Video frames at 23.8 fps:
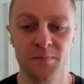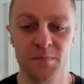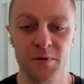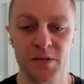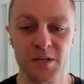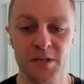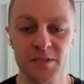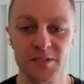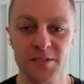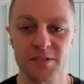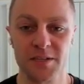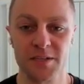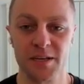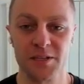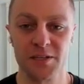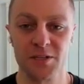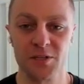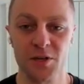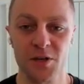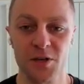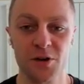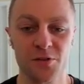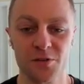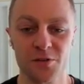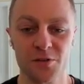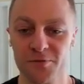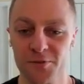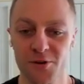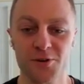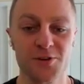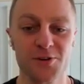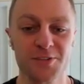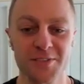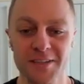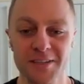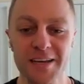because it's like you hear the
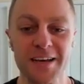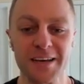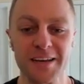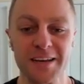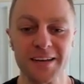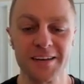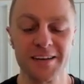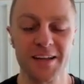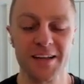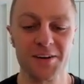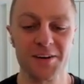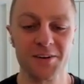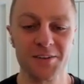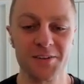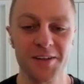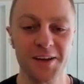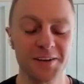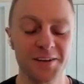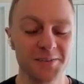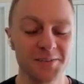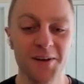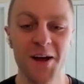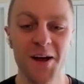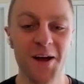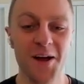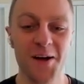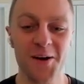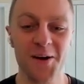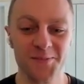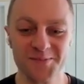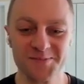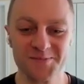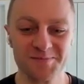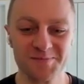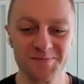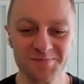first thing and you're like,
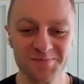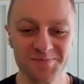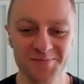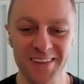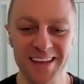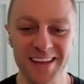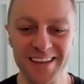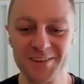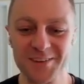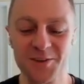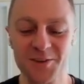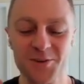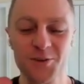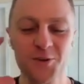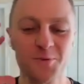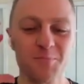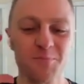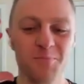oh, like your